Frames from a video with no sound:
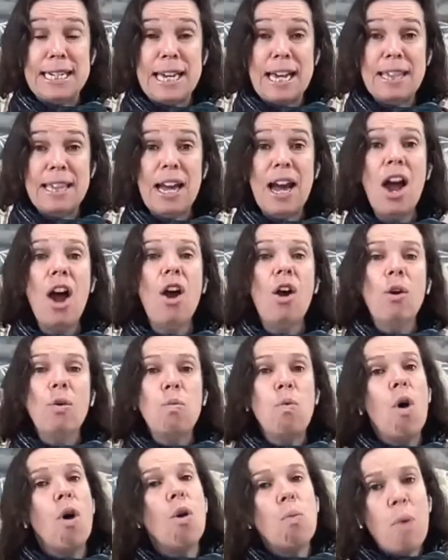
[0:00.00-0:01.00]
together,
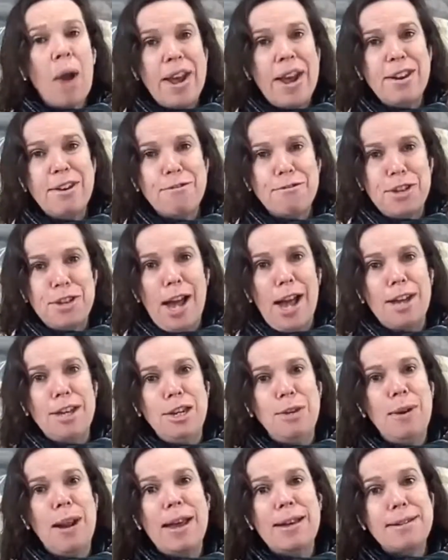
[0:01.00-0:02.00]
what weight of yarn
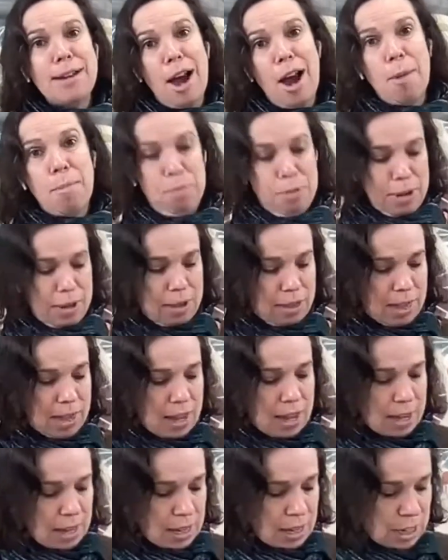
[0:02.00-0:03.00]
you end up with.
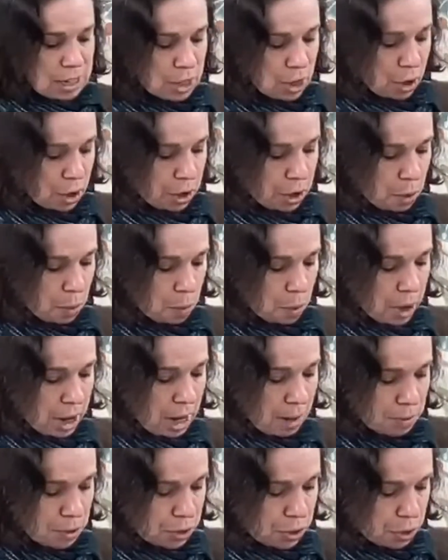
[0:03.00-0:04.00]
So what
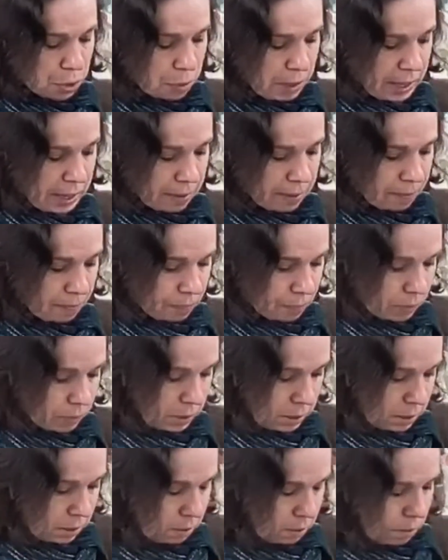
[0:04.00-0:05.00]
I'm doing,
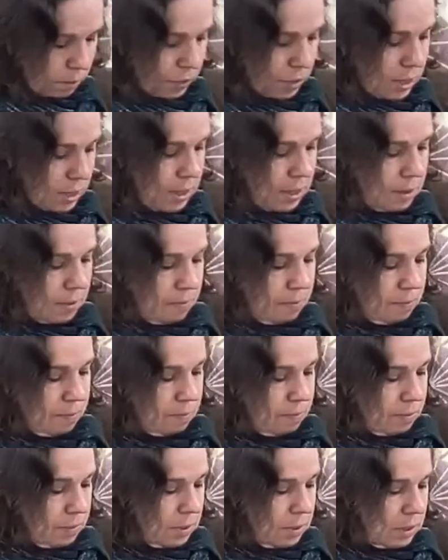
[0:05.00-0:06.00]
I'm just
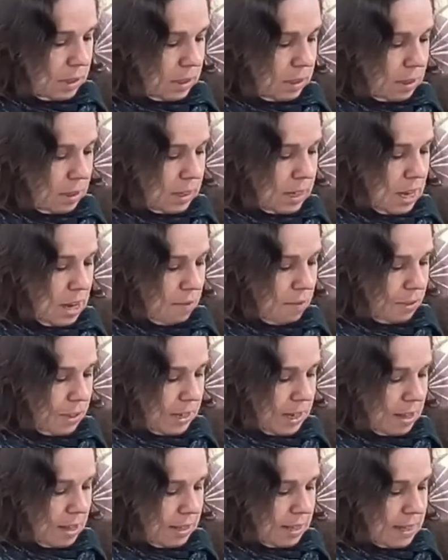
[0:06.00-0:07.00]
going to carefully
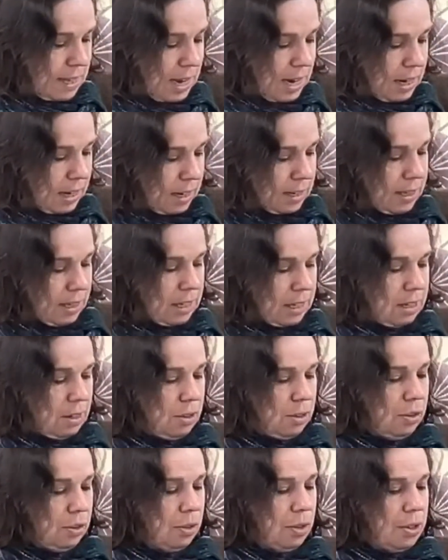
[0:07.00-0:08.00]
get this out because it's
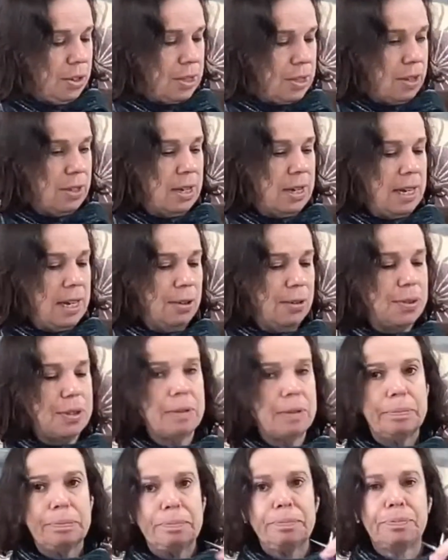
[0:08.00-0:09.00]
close on the needles.